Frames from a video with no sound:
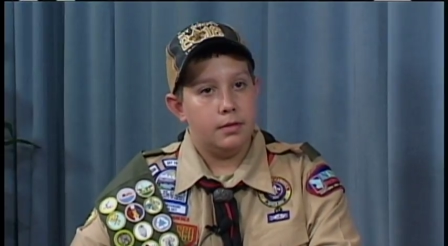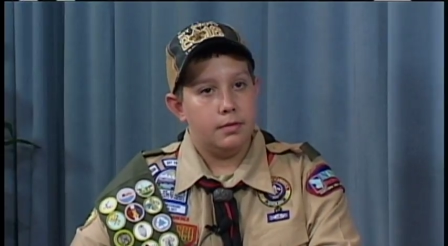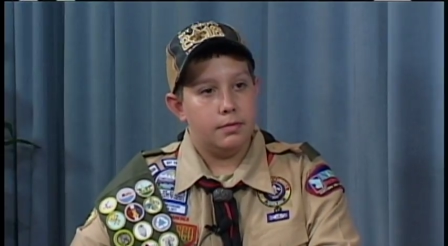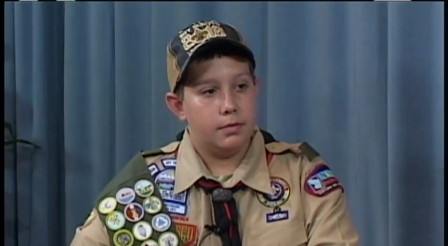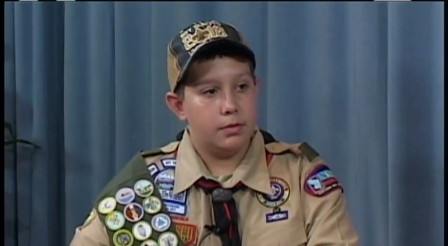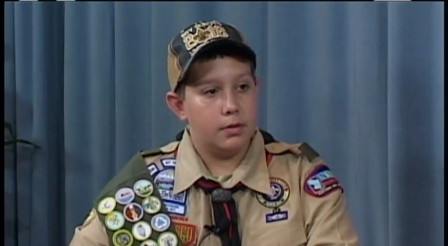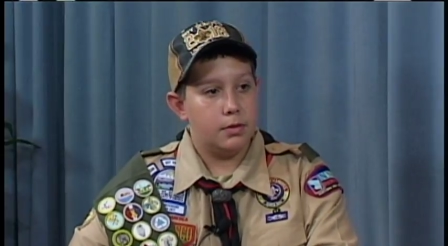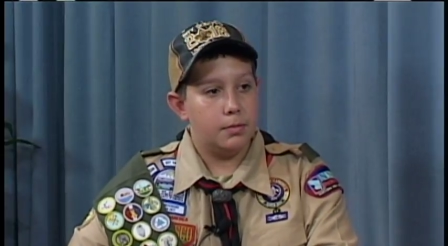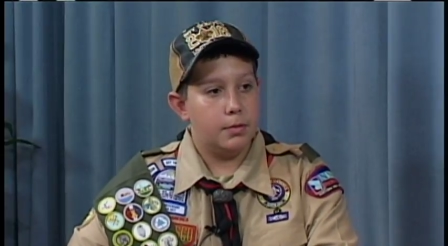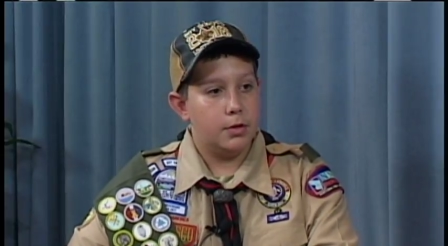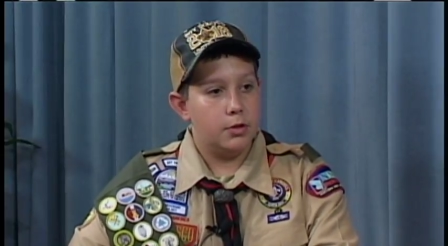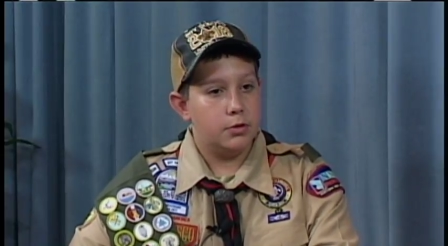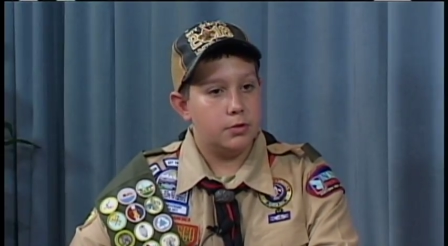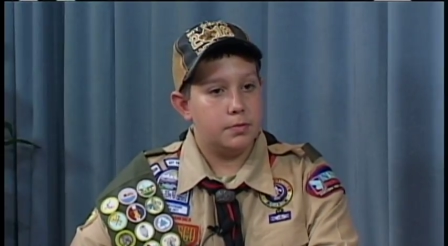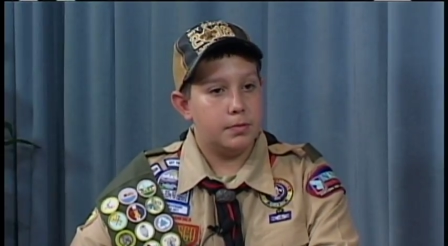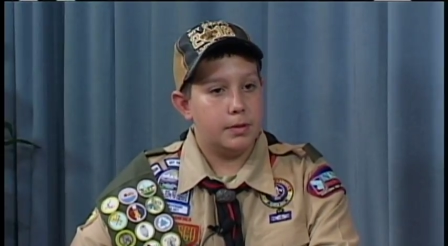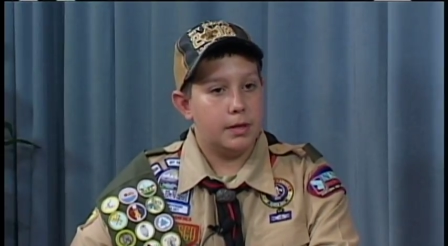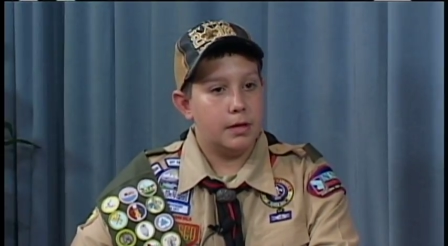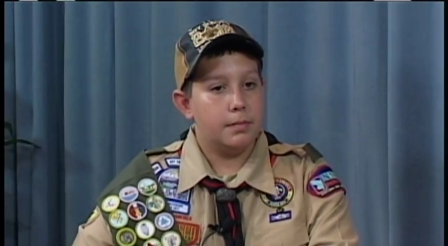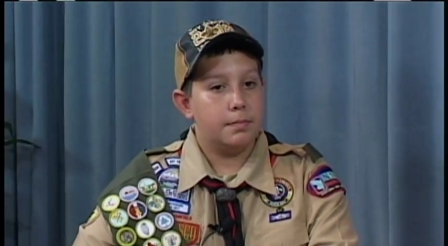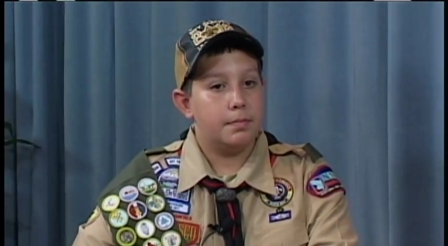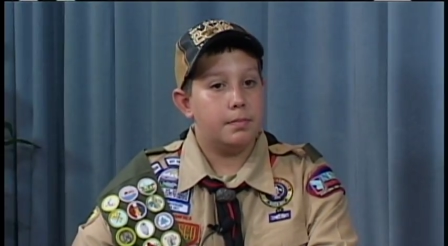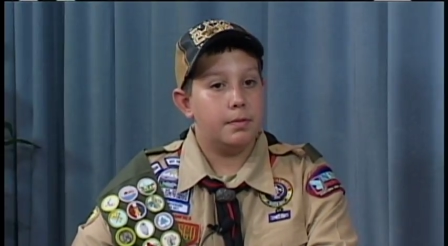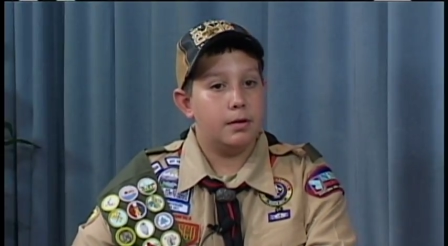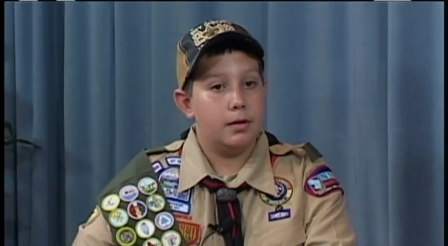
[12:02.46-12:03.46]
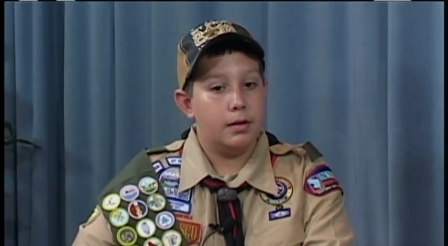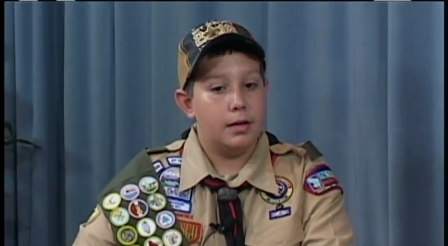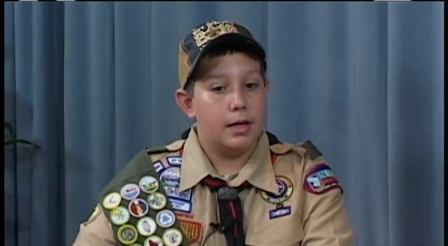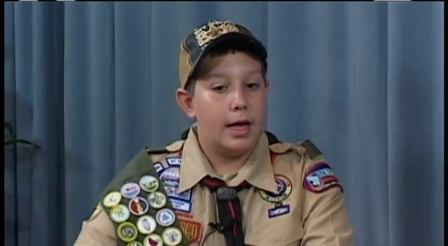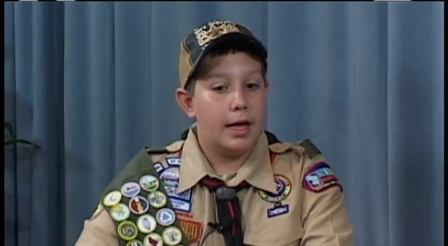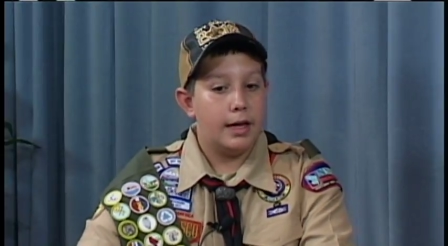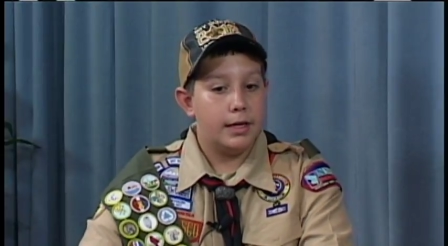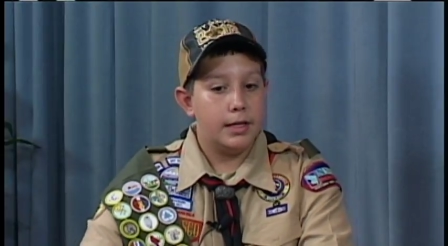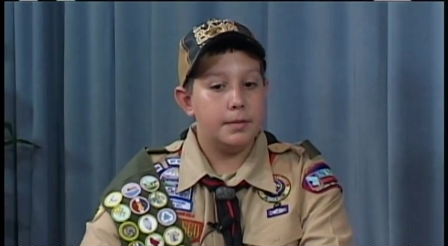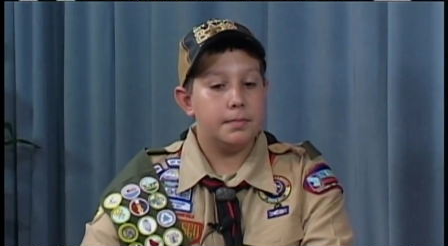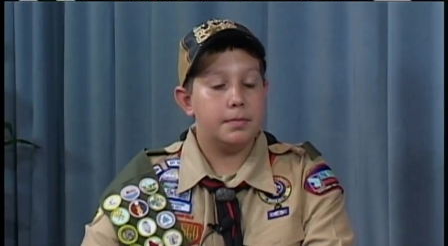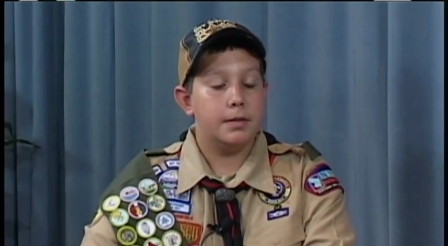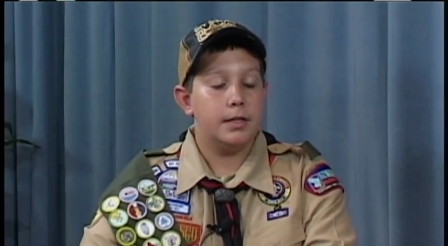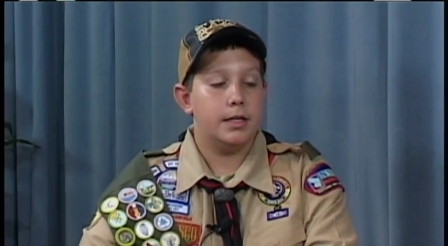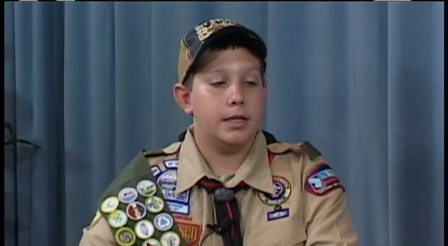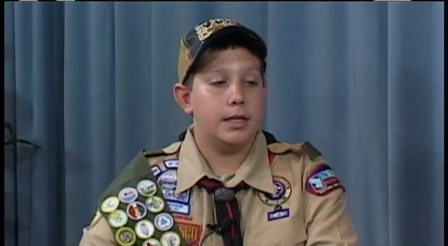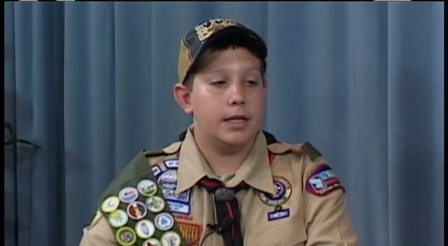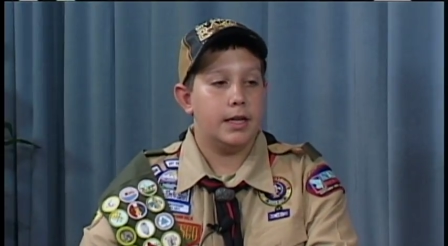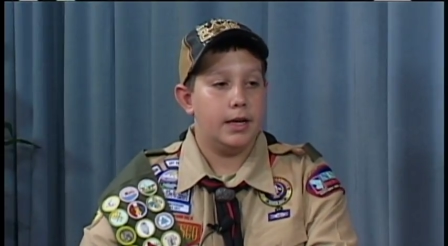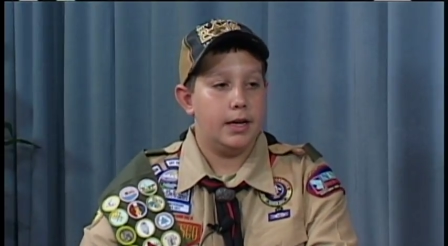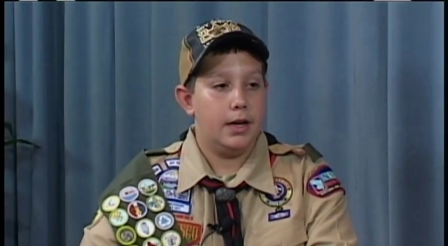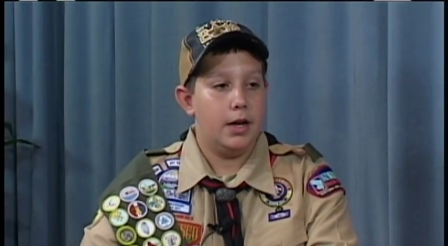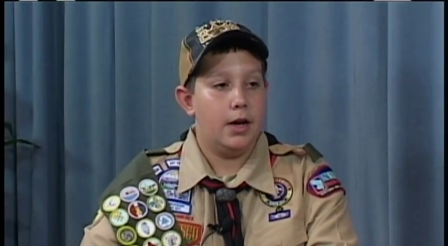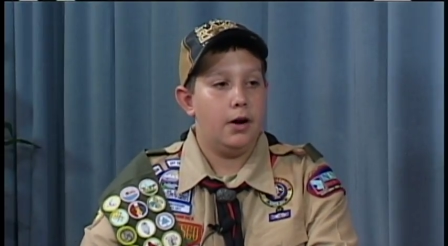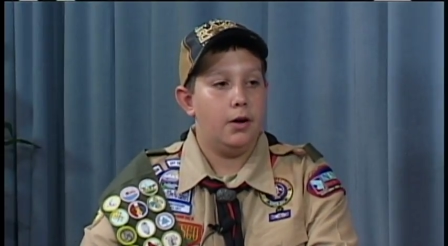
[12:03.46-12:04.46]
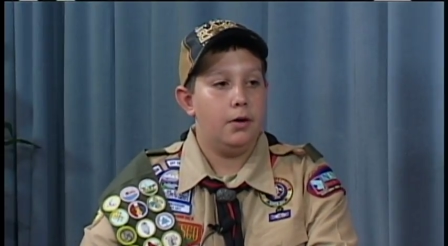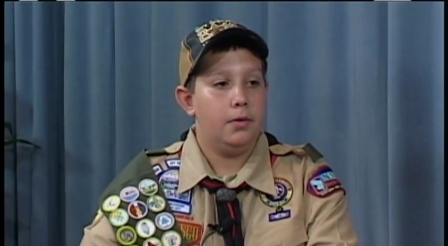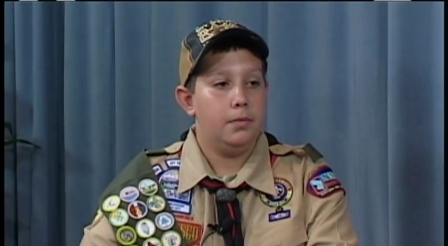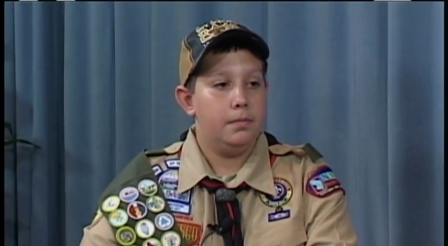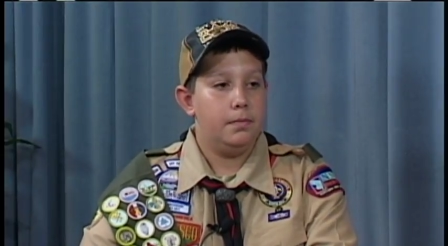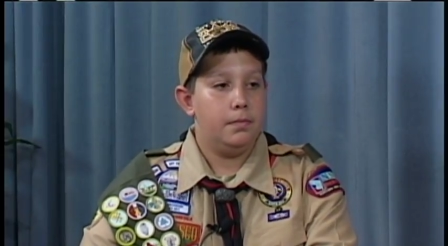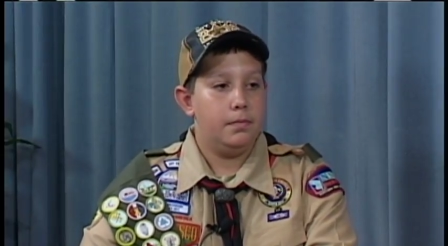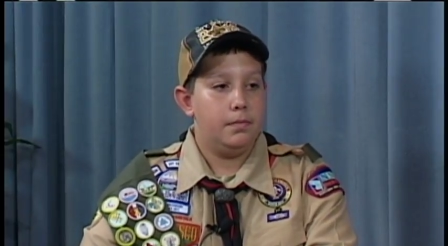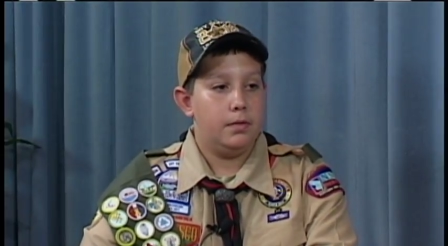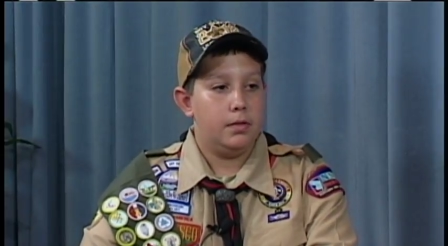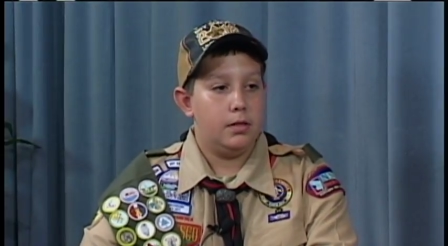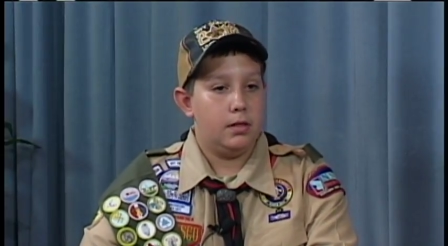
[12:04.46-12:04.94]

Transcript: For the most part, but anybody can help.